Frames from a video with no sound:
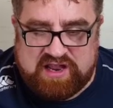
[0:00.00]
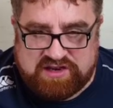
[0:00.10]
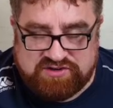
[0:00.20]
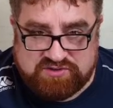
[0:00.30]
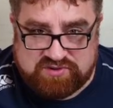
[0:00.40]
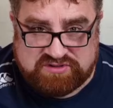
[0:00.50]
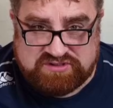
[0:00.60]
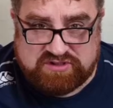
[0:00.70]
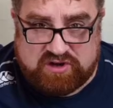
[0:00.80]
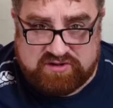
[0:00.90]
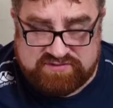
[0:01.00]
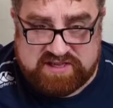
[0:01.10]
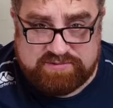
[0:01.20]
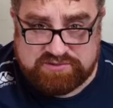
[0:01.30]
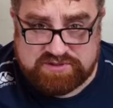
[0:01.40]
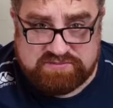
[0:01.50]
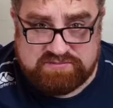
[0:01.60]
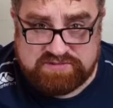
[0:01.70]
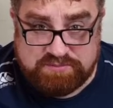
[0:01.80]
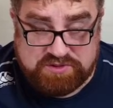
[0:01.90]
and do a lot of damage with them.
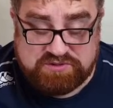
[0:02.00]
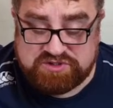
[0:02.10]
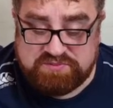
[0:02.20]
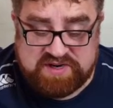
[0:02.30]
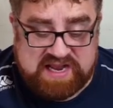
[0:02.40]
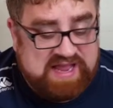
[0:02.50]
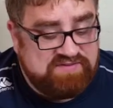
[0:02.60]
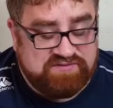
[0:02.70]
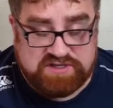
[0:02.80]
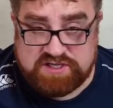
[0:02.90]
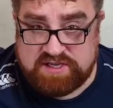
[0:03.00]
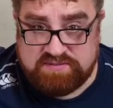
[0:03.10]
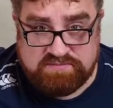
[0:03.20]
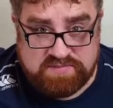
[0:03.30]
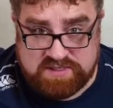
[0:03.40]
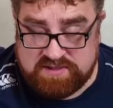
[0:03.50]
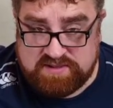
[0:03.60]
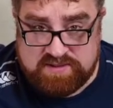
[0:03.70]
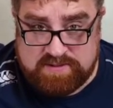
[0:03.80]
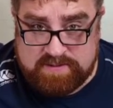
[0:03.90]
They'll be doing something every turn.
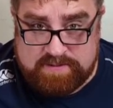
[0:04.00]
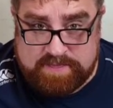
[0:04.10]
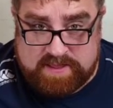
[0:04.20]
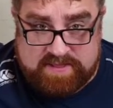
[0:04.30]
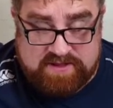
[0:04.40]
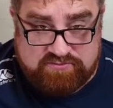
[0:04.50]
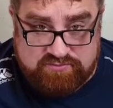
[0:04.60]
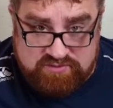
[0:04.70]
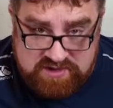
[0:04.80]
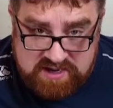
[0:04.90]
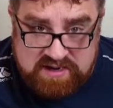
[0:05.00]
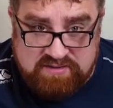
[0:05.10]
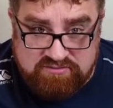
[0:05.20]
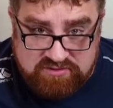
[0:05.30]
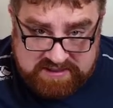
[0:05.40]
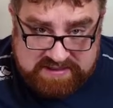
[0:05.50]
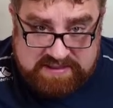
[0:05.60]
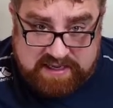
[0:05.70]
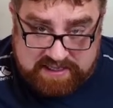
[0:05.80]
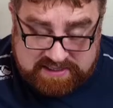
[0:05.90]
And they're really, really
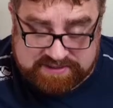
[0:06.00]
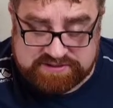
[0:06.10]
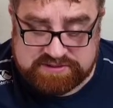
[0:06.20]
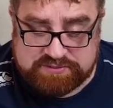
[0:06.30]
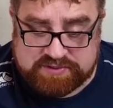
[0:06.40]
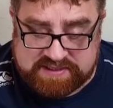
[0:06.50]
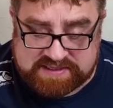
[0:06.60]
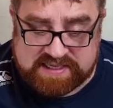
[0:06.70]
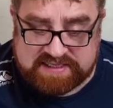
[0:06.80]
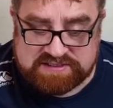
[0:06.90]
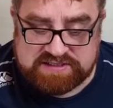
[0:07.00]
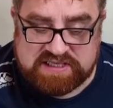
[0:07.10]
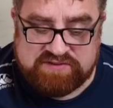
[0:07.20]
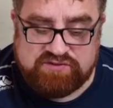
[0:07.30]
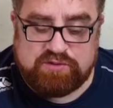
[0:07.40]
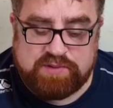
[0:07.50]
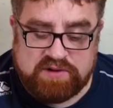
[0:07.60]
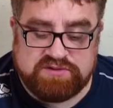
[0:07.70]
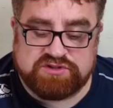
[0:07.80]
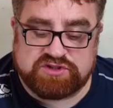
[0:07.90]
hard to work against if your
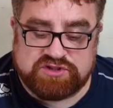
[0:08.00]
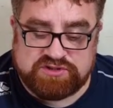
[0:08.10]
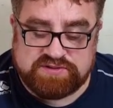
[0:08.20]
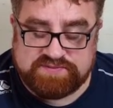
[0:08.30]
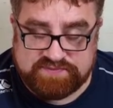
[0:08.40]
opponent's good.